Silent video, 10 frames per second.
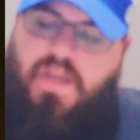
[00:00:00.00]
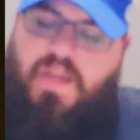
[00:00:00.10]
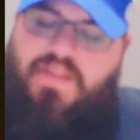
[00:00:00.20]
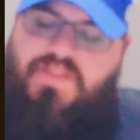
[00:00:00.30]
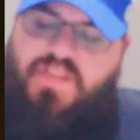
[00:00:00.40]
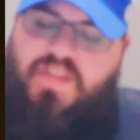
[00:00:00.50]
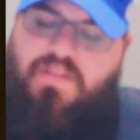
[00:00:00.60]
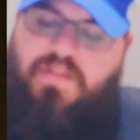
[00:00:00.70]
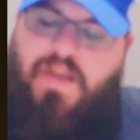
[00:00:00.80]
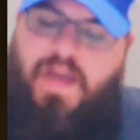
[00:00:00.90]
And he
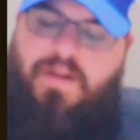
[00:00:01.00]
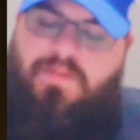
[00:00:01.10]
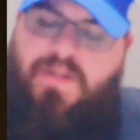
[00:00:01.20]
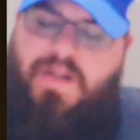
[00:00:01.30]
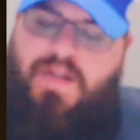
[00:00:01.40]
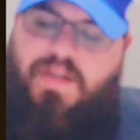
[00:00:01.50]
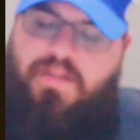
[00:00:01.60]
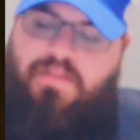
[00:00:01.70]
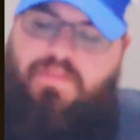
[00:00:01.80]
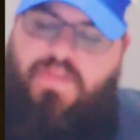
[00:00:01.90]
said, Adonai,
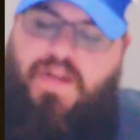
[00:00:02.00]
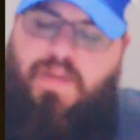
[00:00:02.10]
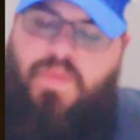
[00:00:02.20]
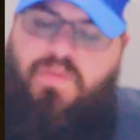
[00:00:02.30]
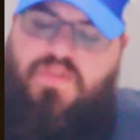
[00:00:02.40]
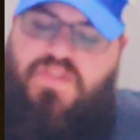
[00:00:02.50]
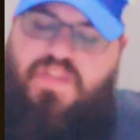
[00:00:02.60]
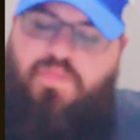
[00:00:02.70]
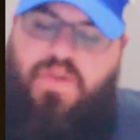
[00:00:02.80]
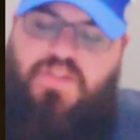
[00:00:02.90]
that I may
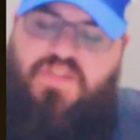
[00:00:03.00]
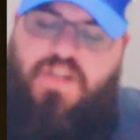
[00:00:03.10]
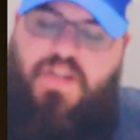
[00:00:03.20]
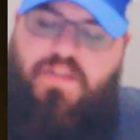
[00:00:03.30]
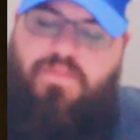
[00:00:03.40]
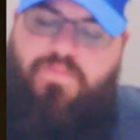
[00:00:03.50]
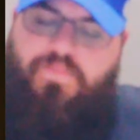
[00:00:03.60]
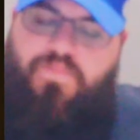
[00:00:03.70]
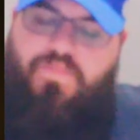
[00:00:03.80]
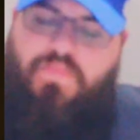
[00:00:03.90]
receive my sight.
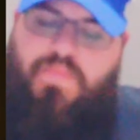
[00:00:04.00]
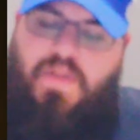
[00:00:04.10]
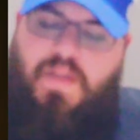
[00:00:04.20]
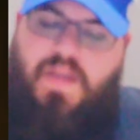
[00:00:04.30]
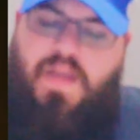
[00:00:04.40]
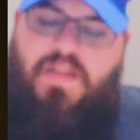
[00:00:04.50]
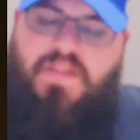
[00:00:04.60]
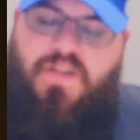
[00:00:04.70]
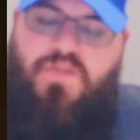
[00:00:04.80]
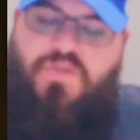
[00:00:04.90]
And
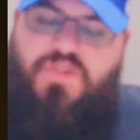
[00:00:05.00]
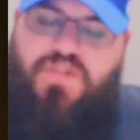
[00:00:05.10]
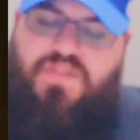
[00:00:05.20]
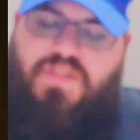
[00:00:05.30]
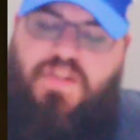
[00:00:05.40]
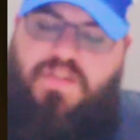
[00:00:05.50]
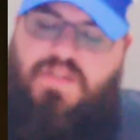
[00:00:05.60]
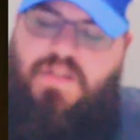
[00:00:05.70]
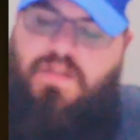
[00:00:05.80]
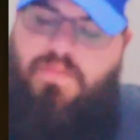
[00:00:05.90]
Yahusha said
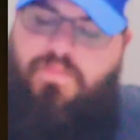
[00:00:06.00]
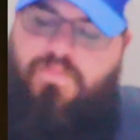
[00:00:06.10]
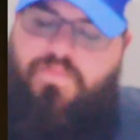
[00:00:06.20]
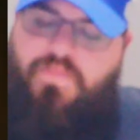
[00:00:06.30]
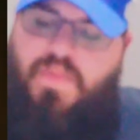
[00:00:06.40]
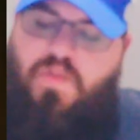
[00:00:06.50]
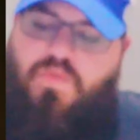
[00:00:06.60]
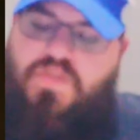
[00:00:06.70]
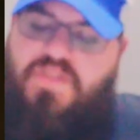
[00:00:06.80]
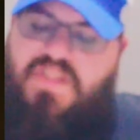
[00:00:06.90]
unto him,
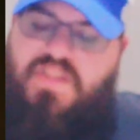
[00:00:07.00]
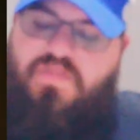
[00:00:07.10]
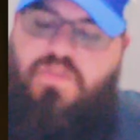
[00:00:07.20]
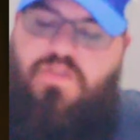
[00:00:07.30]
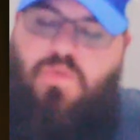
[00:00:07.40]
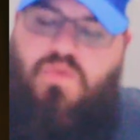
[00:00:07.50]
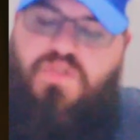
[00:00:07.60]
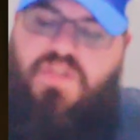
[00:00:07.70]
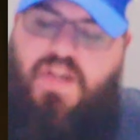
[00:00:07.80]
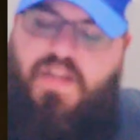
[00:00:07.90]
Receive your
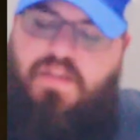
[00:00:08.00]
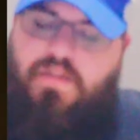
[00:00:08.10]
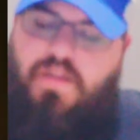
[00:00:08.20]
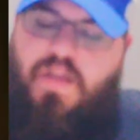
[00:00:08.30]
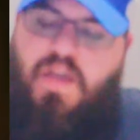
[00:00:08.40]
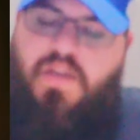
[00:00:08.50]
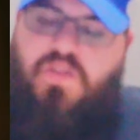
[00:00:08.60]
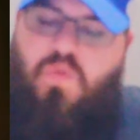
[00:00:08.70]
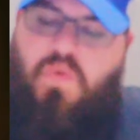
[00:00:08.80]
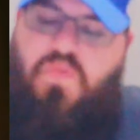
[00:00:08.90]
sight.
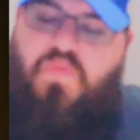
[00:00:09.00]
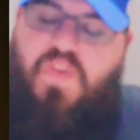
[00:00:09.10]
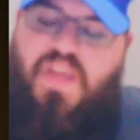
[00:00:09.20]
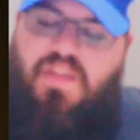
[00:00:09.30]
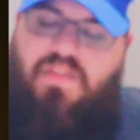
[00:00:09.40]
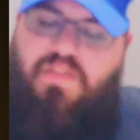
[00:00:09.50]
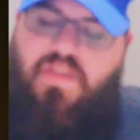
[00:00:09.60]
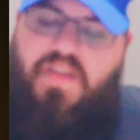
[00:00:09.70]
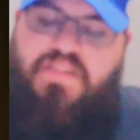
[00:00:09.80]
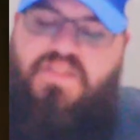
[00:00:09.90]
Your faith
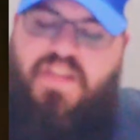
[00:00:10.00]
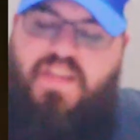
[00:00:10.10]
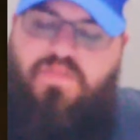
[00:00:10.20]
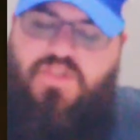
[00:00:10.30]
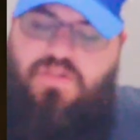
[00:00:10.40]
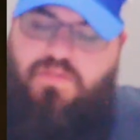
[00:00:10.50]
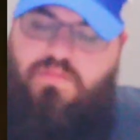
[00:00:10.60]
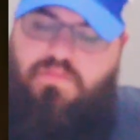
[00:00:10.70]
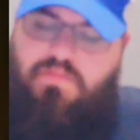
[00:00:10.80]
has saved you.